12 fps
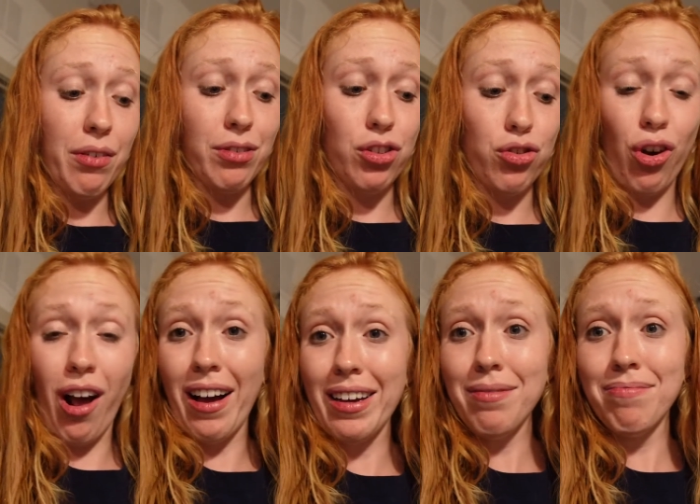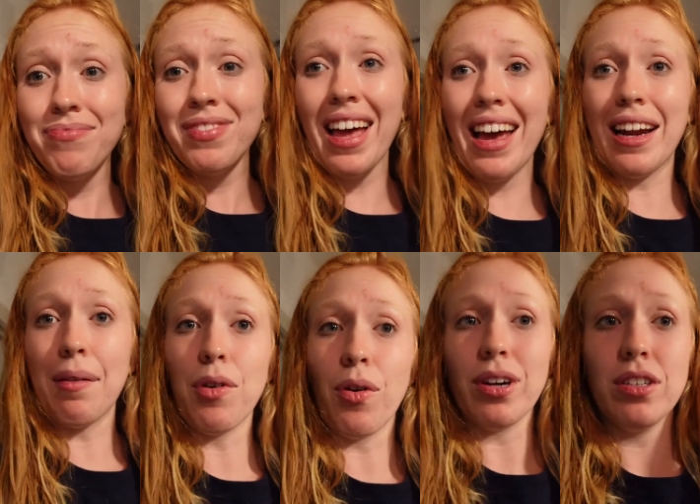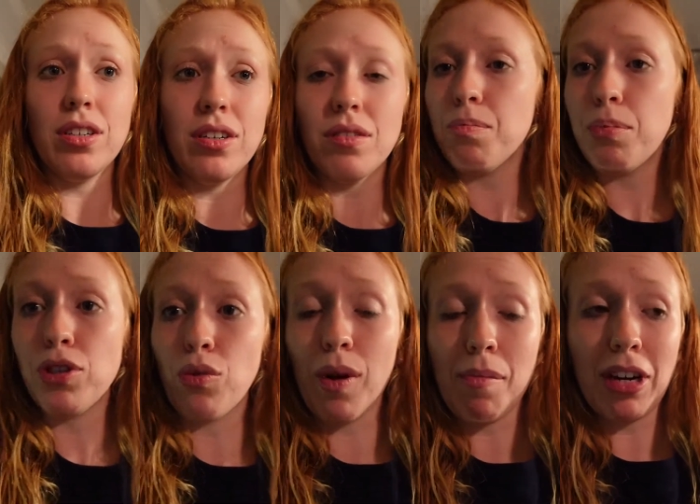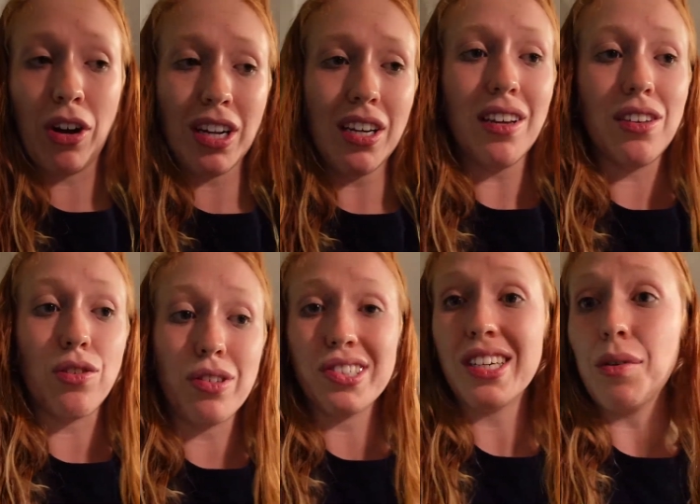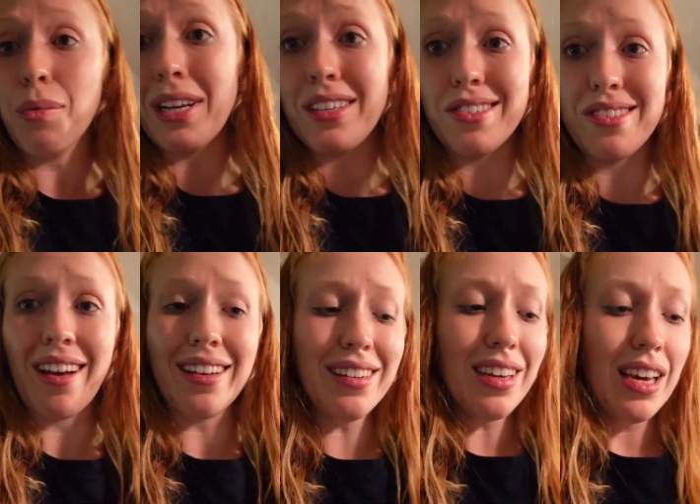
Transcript: out to dry, and I'm going to put the ribbon on it, and you'll see it when it's done.